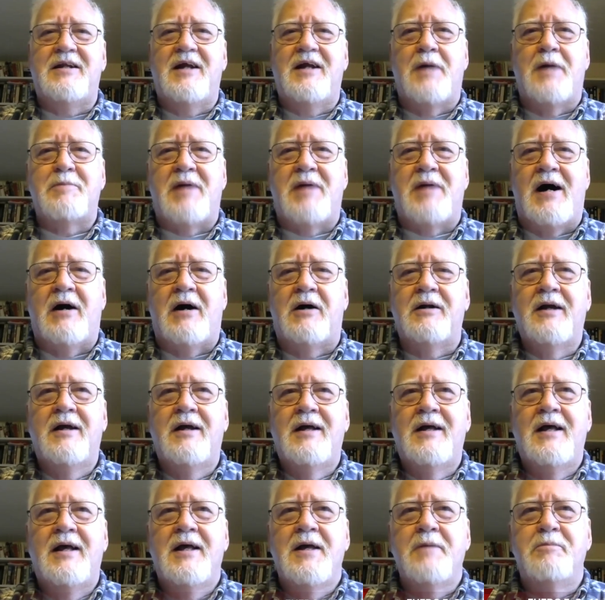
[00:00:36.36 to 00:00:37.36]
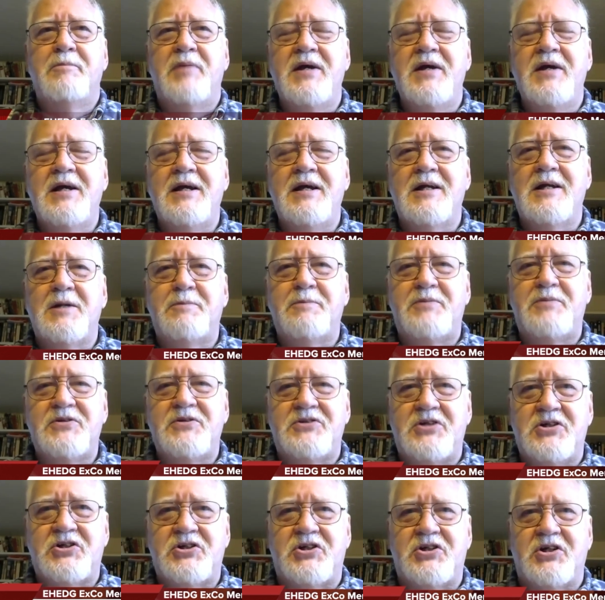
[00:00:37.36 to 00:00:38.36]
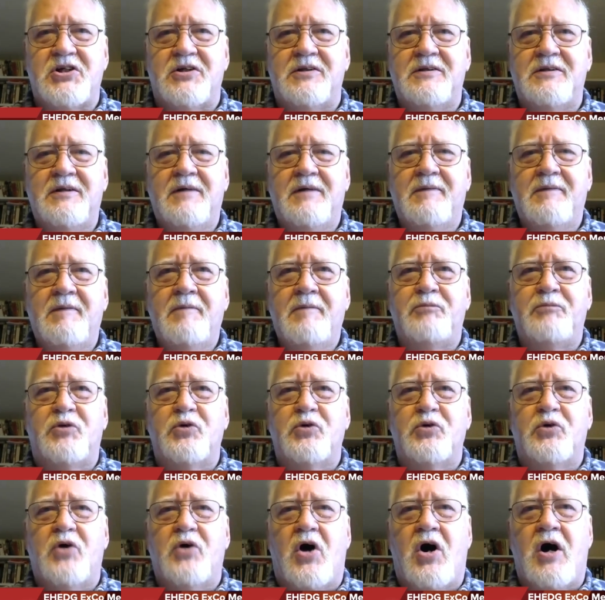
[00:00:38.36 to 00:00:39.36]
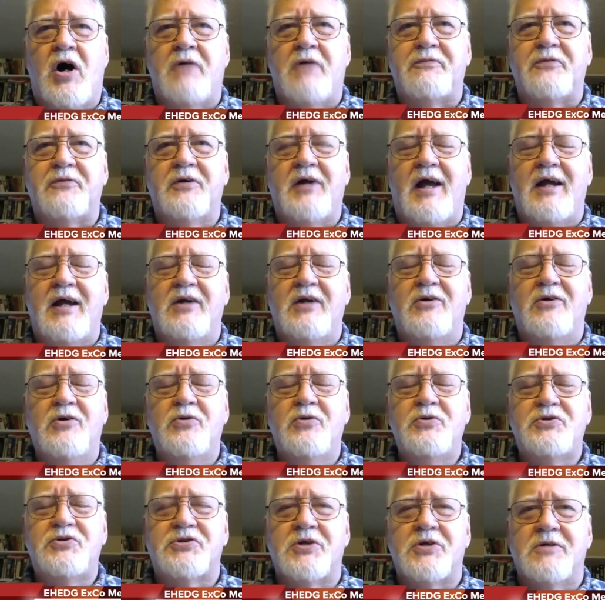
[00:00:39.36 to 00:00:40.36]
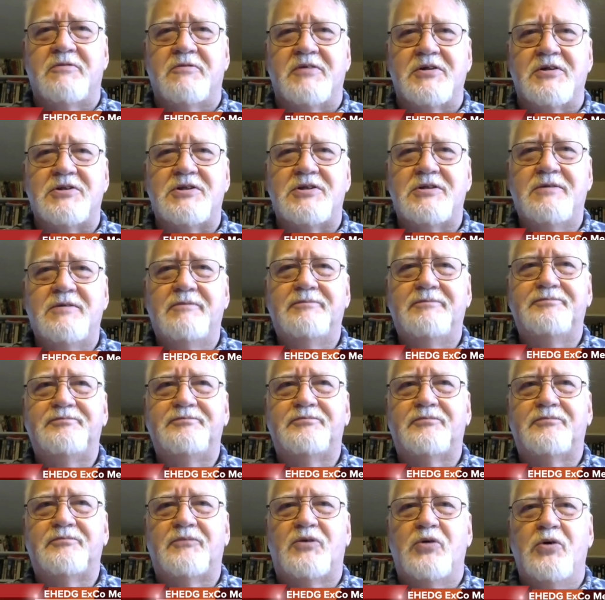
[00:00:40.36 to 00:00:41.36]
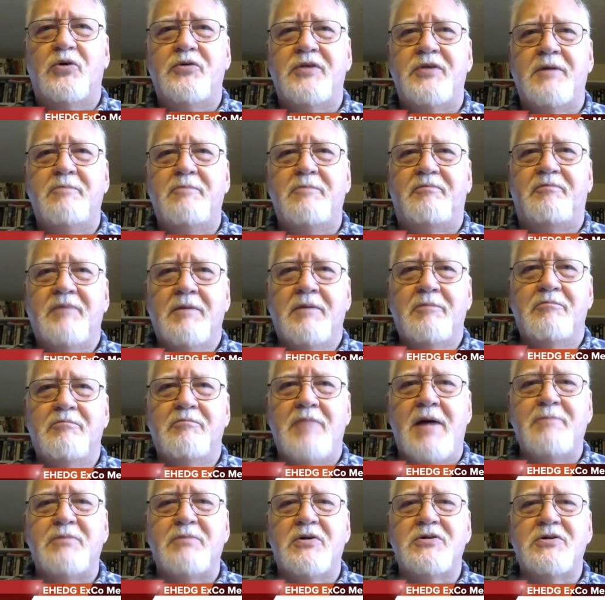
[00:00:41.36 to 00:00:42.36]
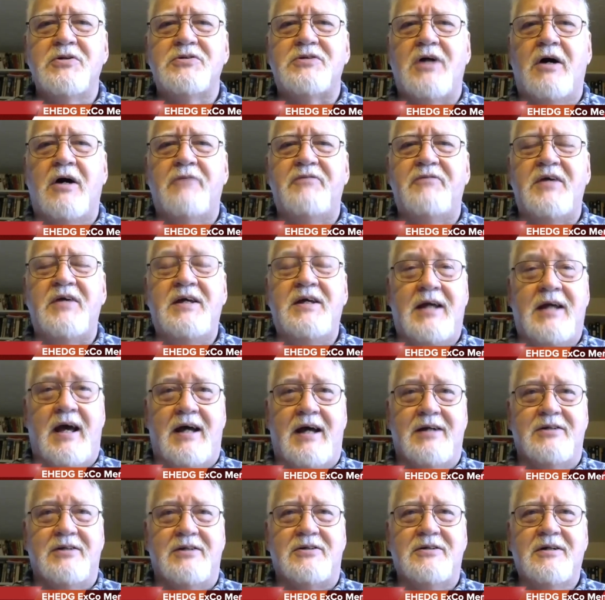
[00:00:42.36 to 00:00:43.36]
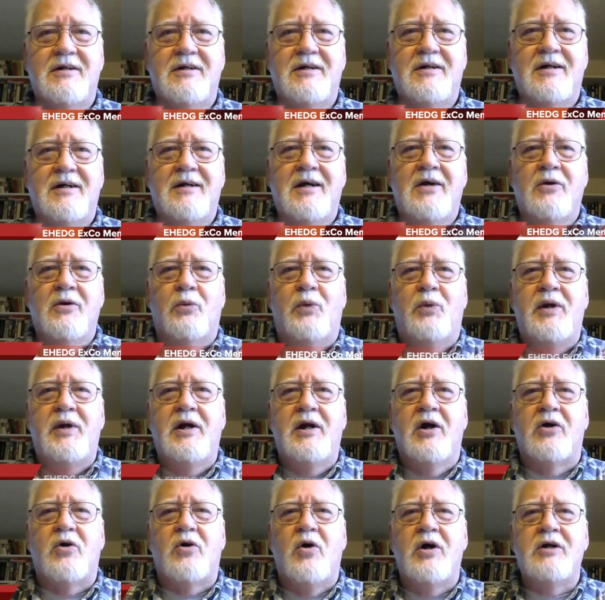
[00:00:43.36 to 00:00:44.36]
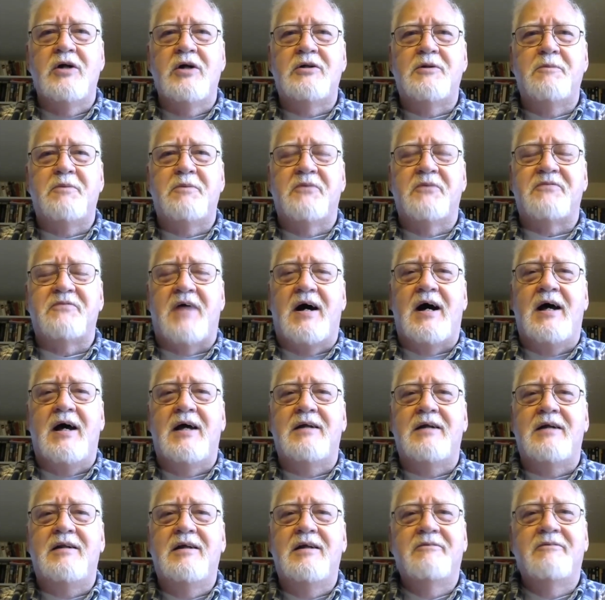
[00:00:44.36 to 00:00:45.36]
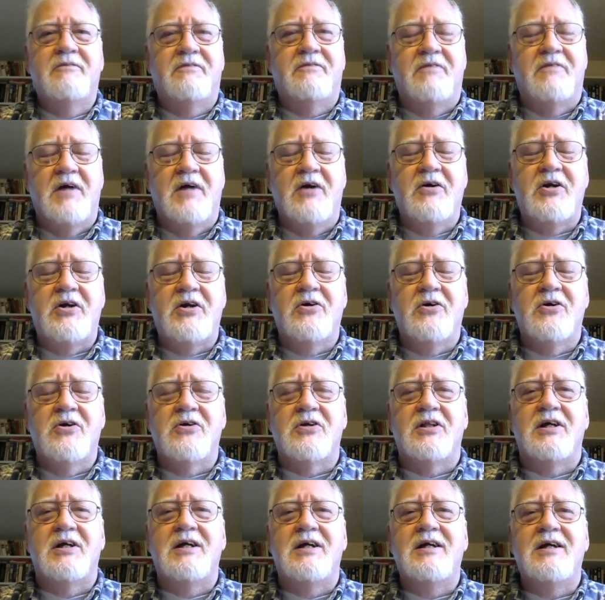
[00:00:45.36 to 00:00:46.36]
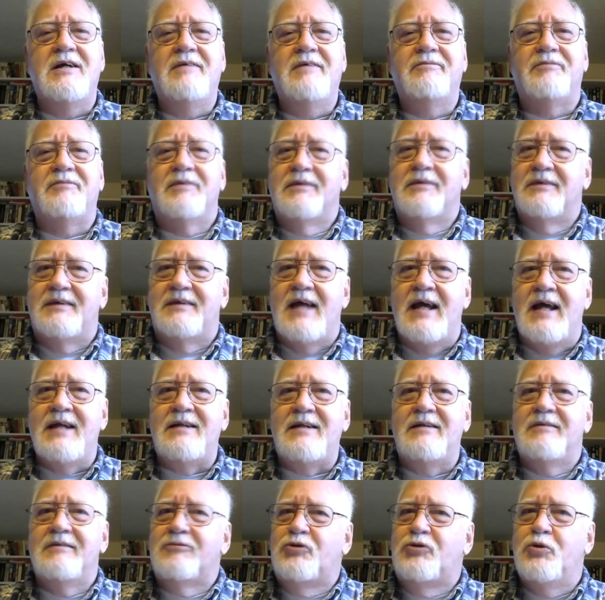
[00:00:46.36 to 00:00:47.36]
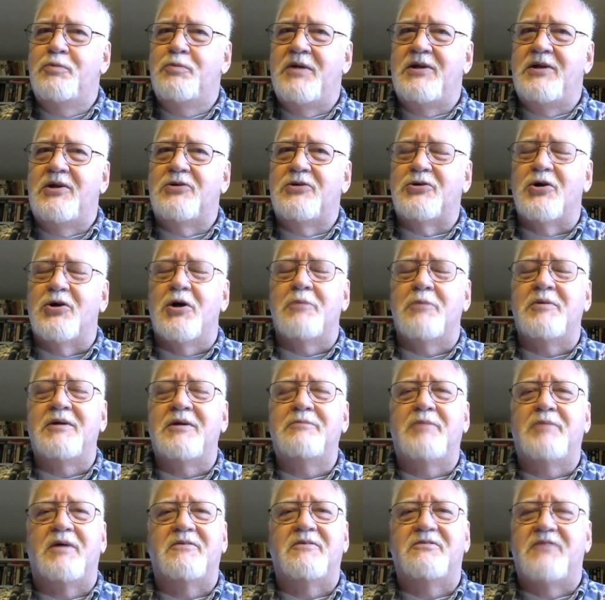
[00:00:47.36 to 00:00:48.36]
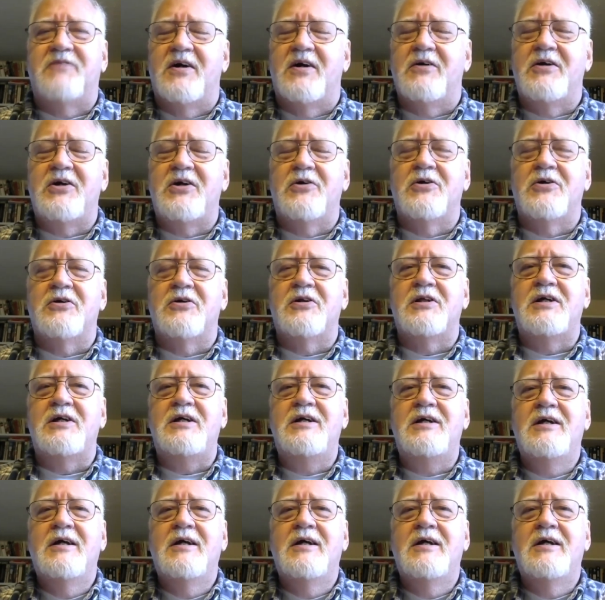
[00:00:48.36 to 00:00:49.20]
about being in a position to offer a new service to the members of EHEDG. We are going to provide very early, date to be determined, but very early